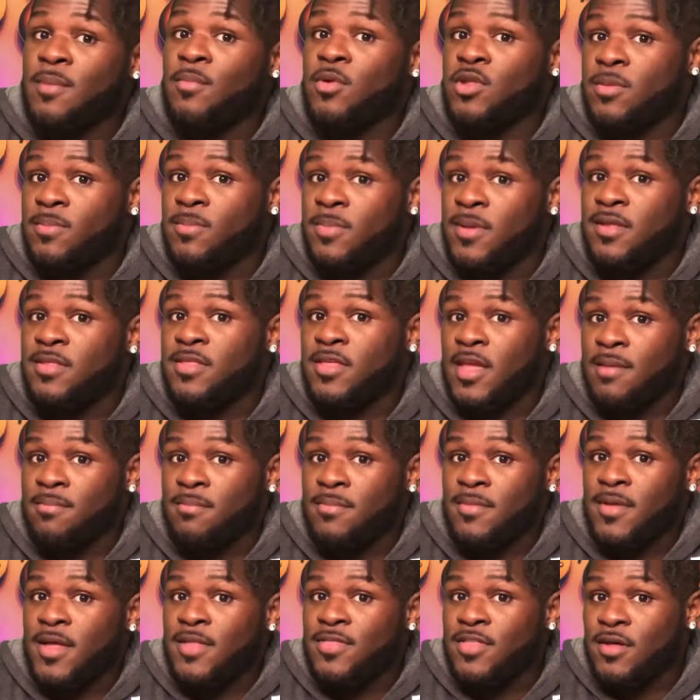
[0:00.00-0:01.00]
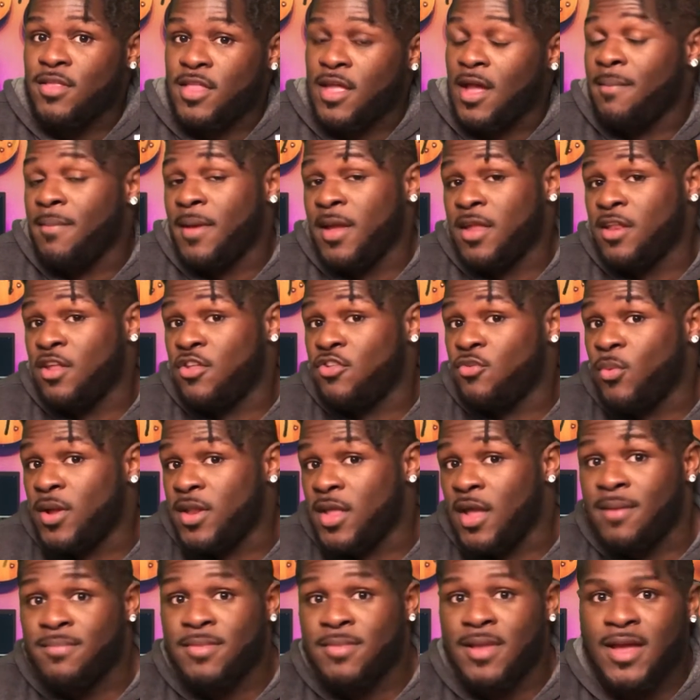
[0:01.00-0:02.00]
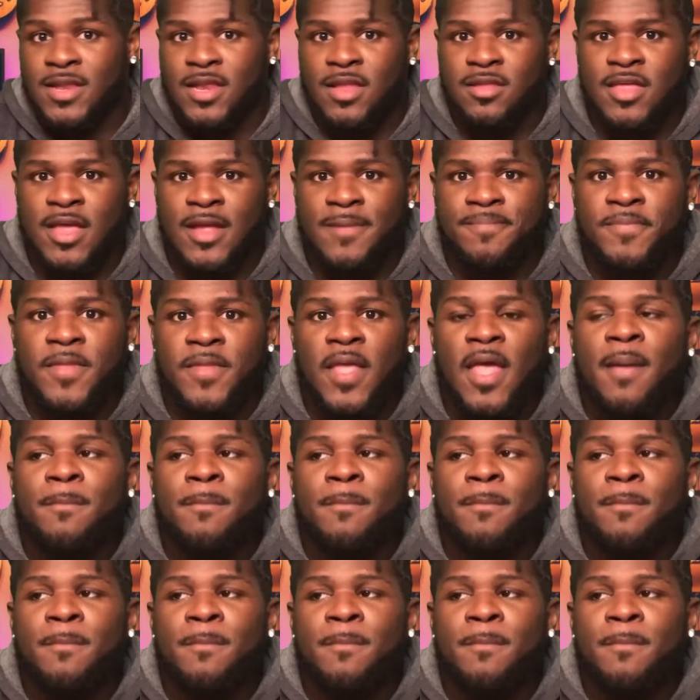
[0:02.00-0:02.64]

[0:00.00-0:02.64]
I'm on the B team. They'll say I'm 80-20, I'm 90-10.